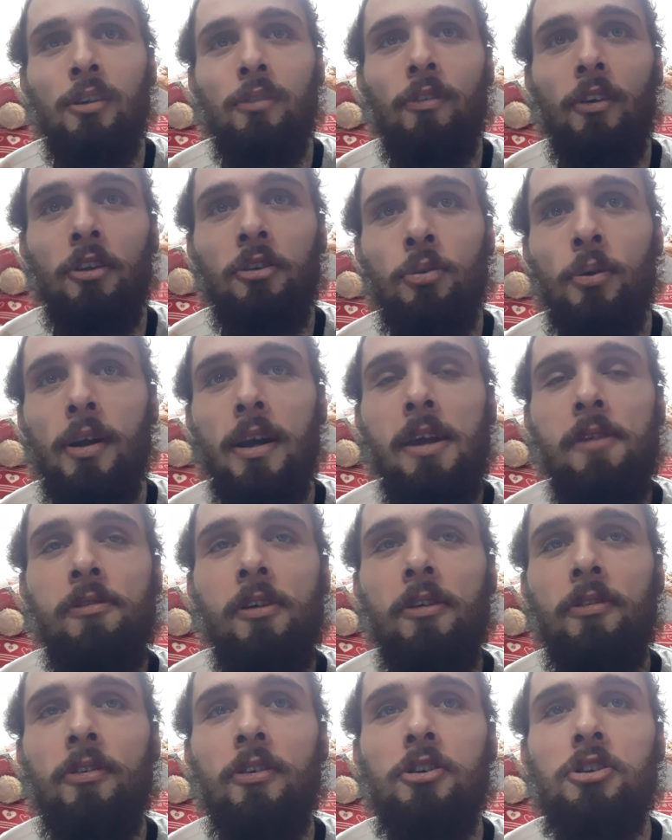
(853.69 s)
The
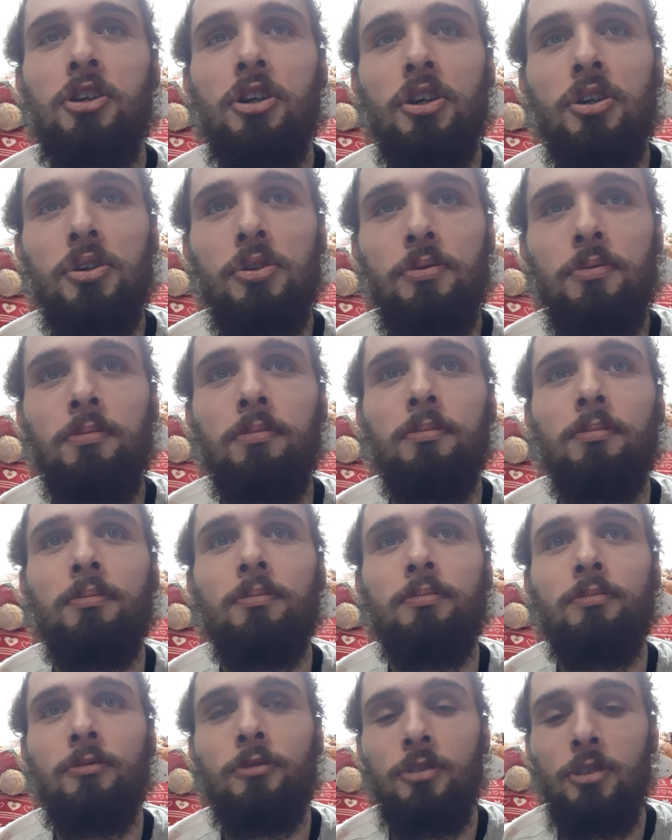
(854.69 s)
25th of June,
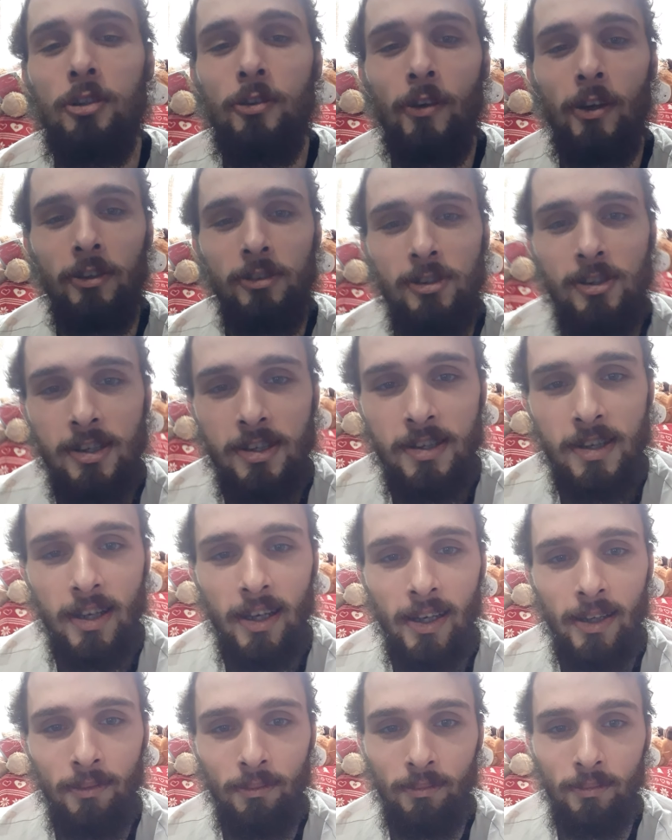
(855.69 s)

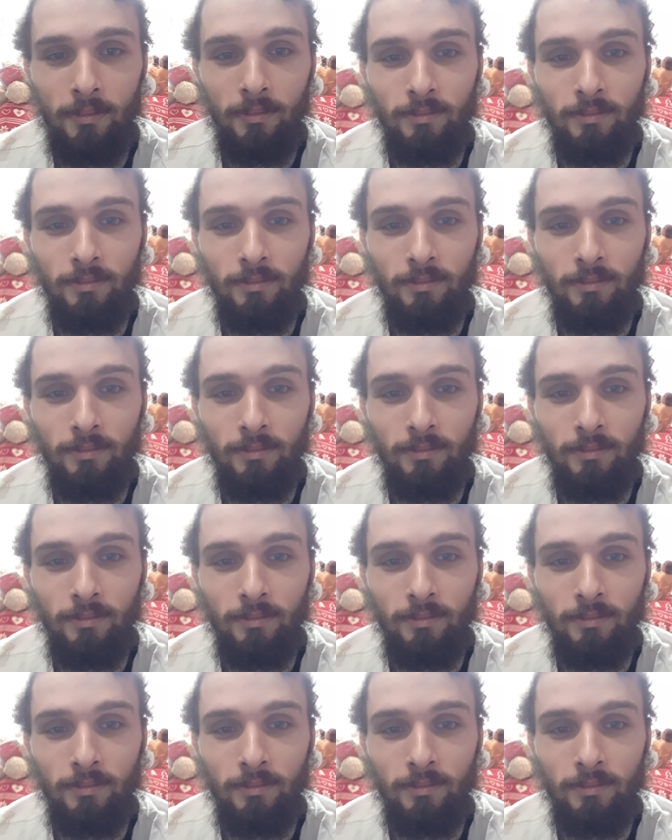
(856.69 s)
2009.